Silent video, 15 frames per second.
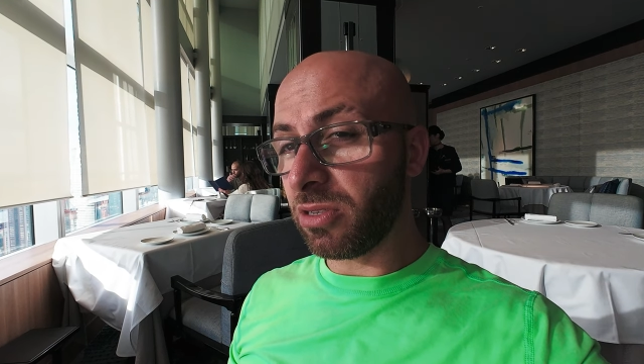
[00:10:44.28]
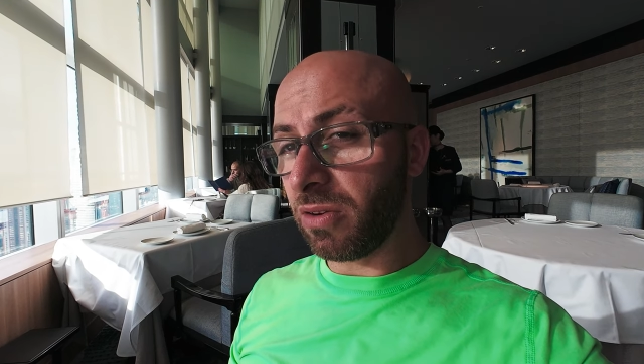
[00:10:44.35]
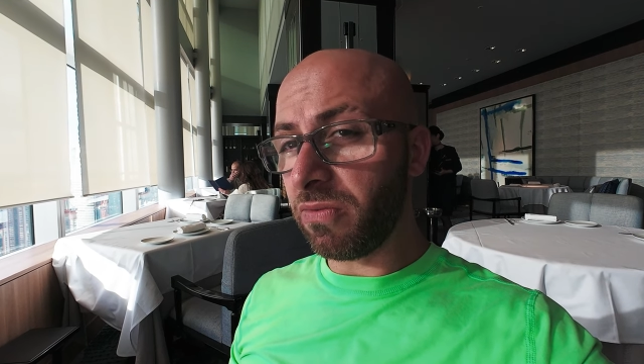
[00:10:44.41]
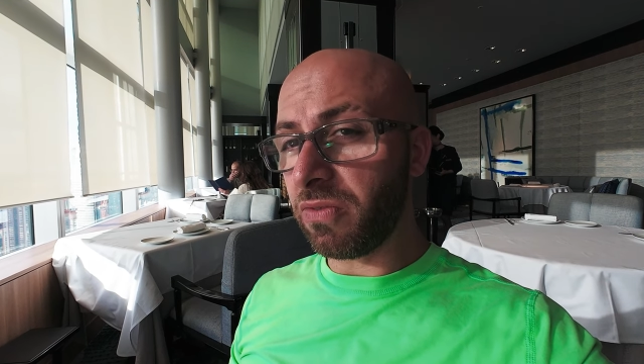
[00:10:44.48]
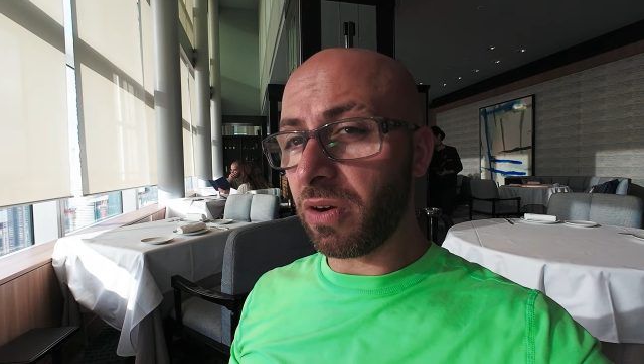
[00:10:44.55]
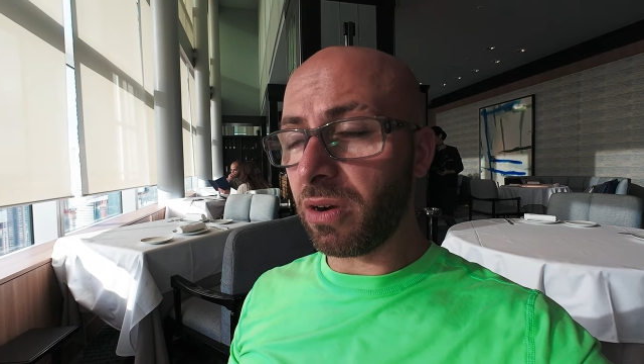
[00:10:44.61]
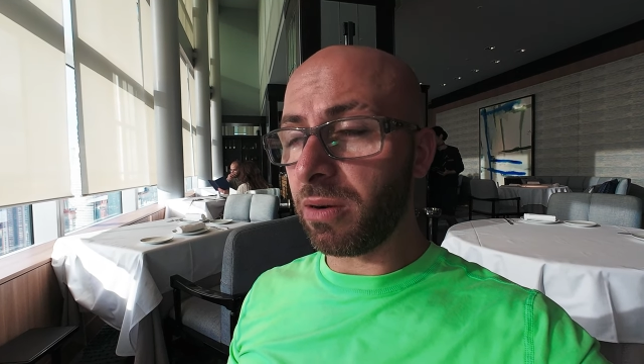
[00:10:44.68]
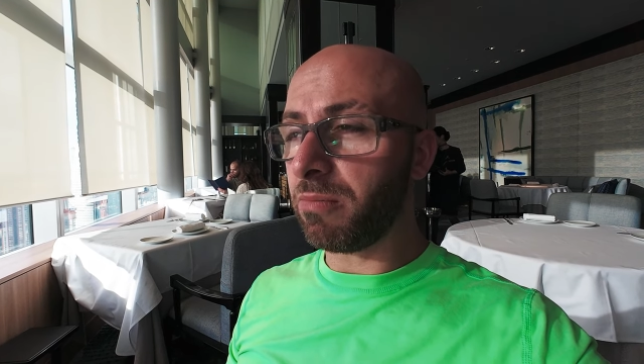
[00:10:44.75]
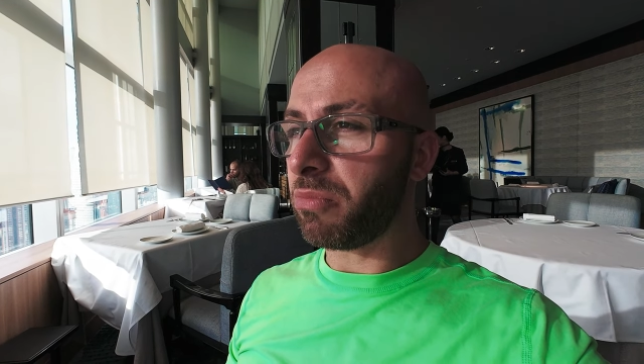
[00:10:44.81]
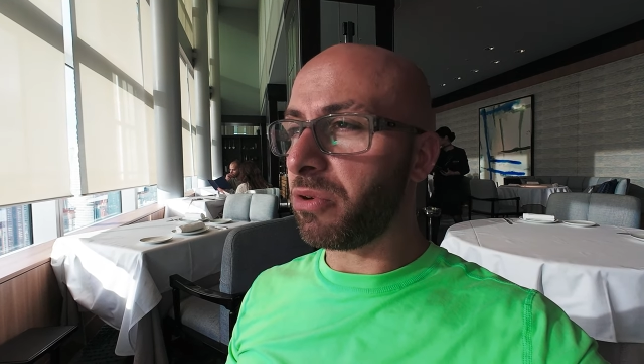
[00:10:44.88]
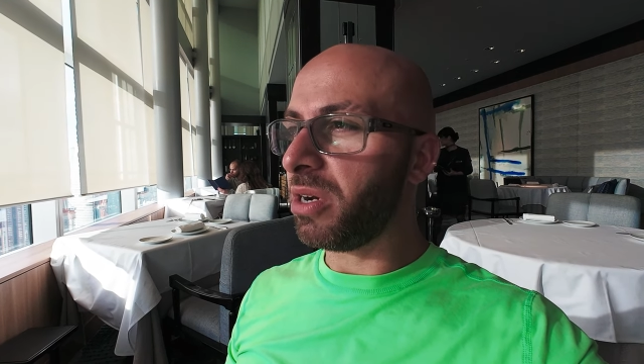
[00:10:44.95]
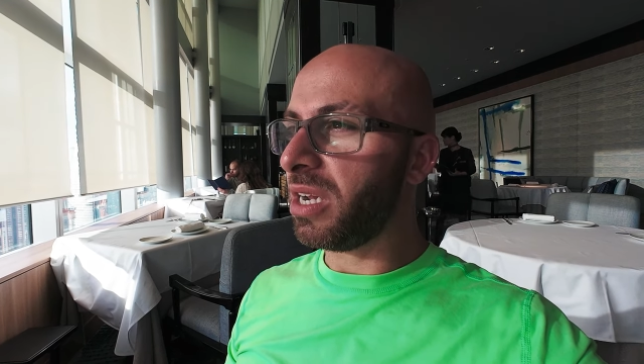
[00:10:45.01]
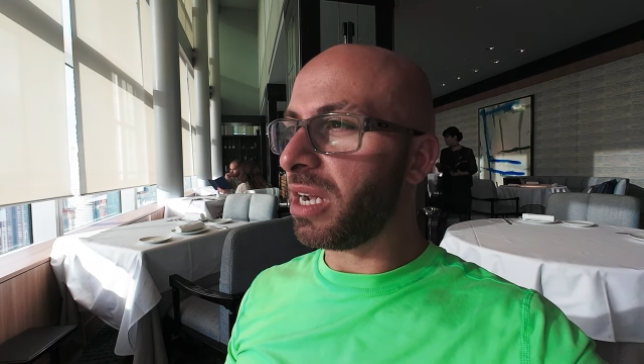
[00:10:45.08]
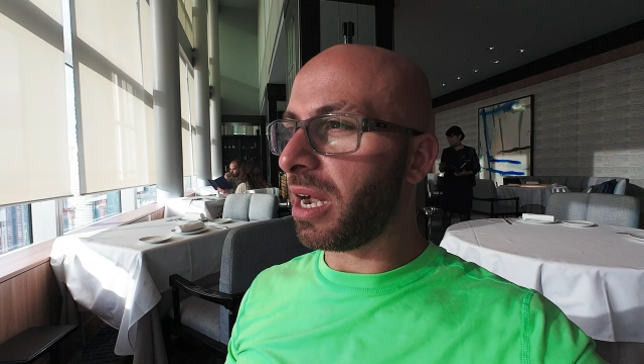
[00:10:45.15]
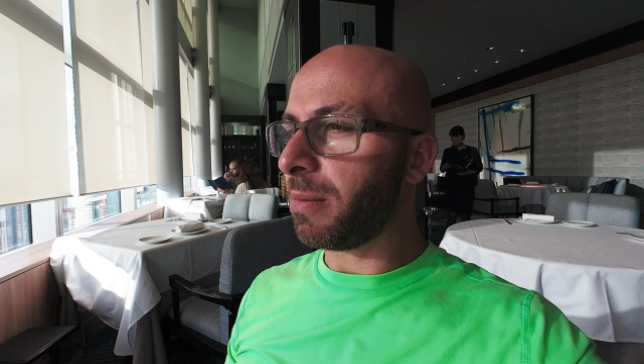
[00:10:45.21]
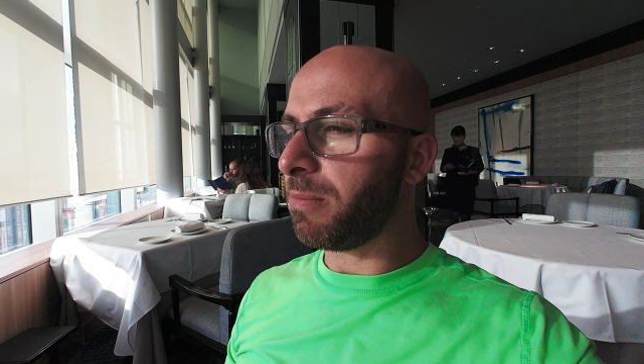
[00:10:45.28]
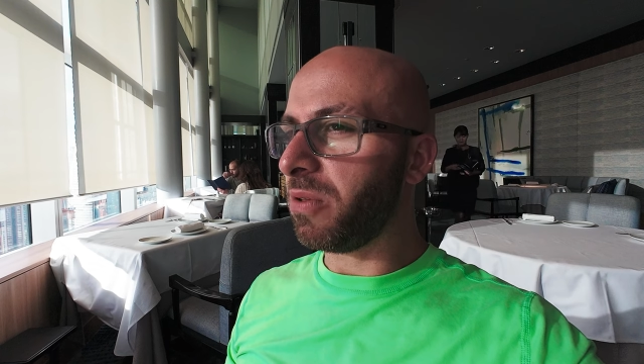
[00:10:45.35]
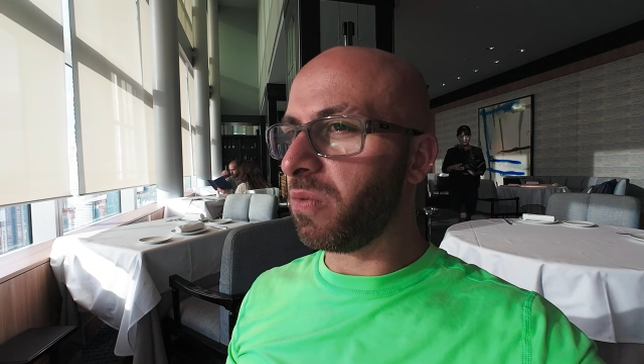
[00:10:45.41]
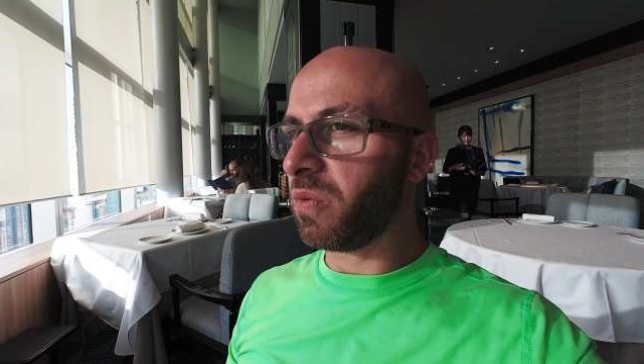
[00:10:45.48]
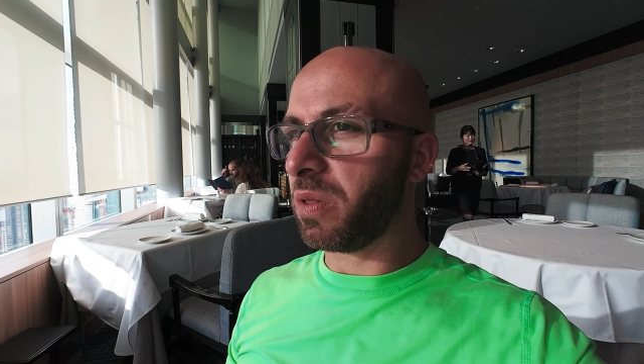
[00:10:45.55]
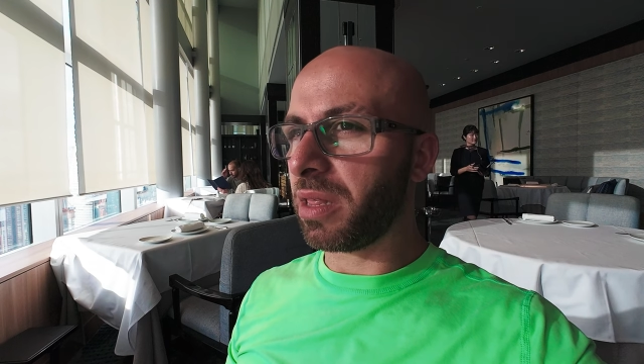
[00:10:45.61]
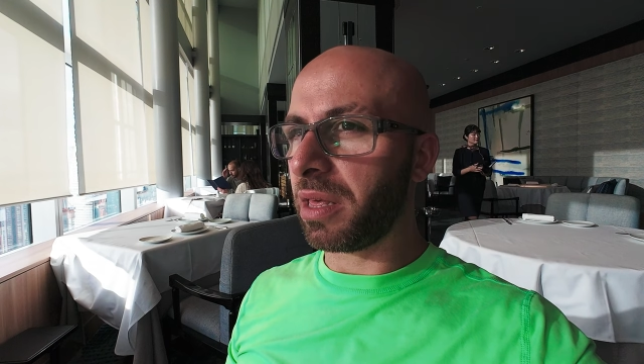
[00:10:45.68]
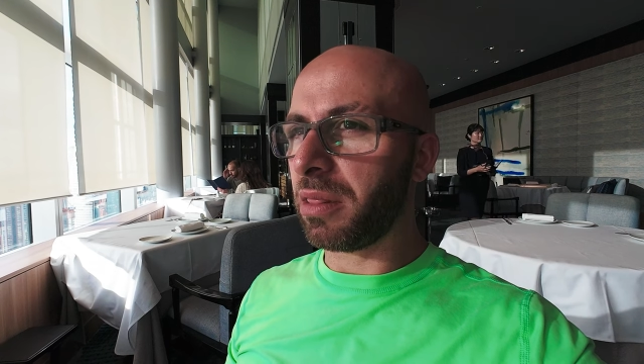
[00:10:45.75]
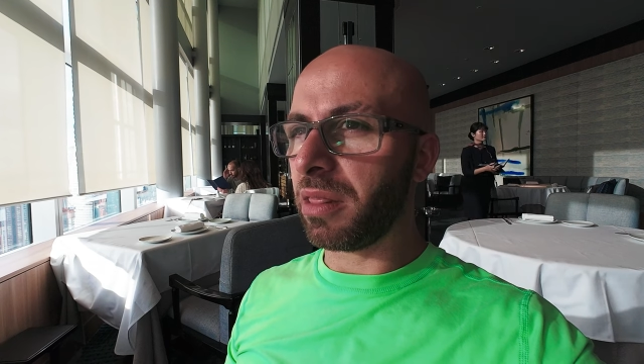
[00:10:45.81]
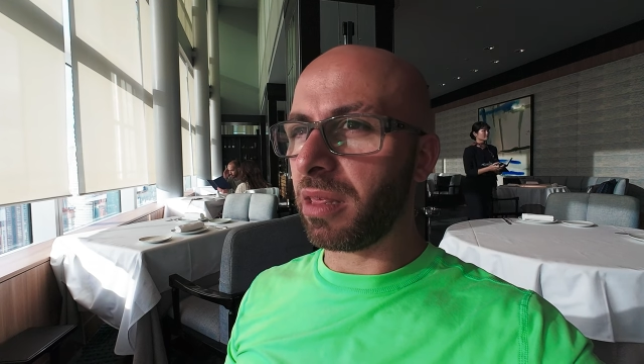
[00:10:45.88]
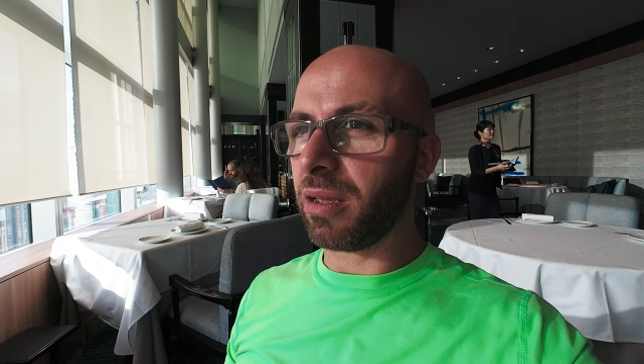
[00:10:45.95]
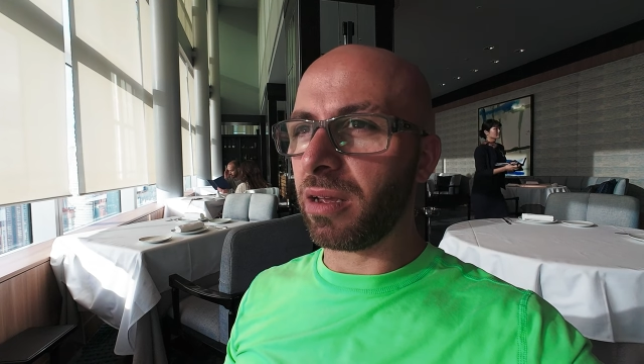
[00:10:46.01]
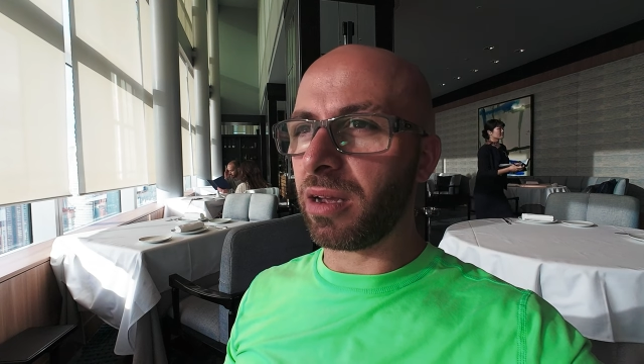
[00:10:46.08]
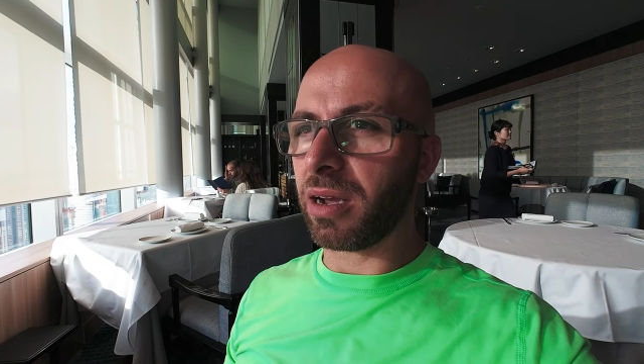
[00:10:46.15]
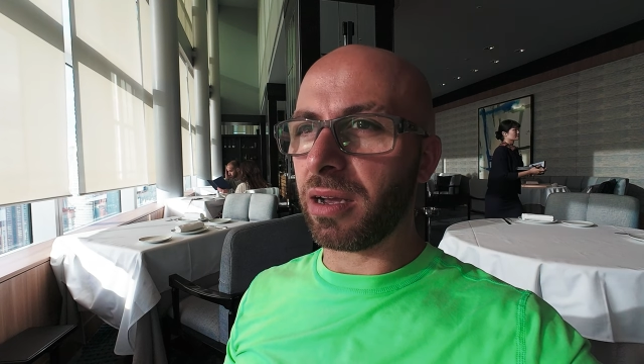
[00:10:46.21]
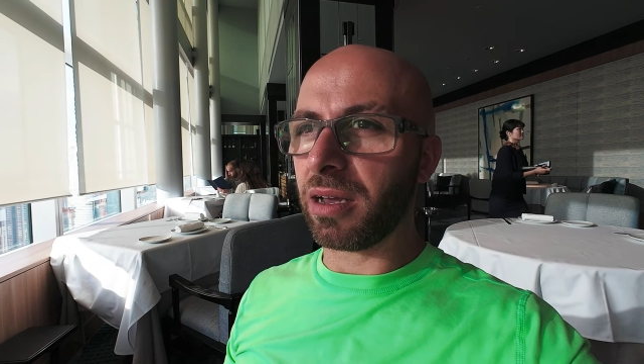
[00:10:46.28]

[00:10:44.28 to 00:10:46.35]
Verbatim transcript: far I'm pretty happy with, I think,